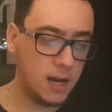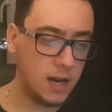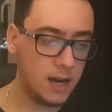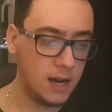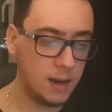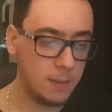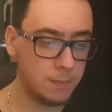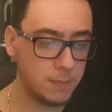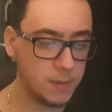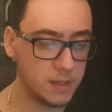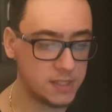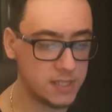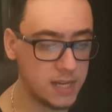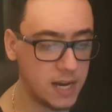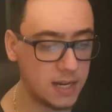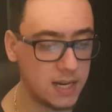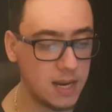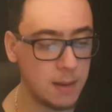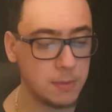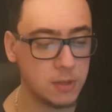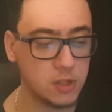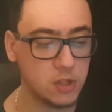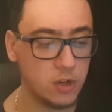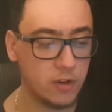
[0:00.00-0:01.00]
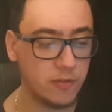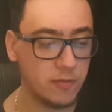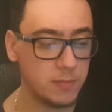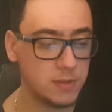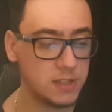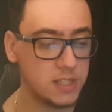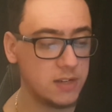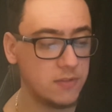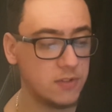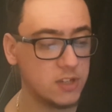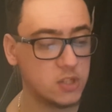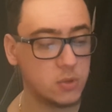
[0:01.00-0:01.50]
The second episode
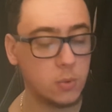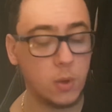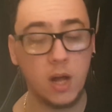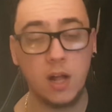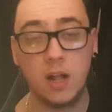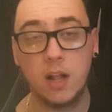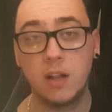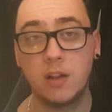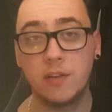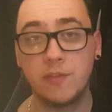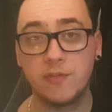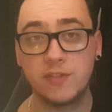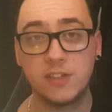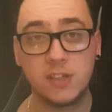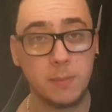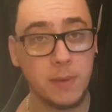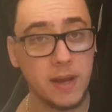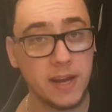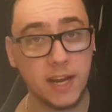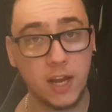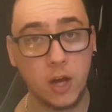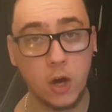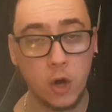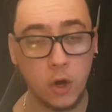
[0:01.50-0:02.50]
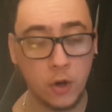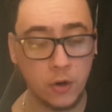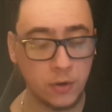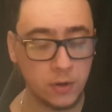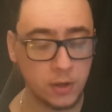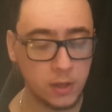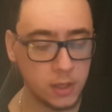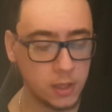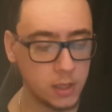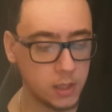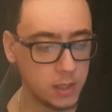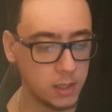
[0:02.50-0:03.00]
from series 12 to make it
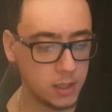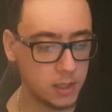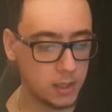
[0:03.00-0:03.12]
on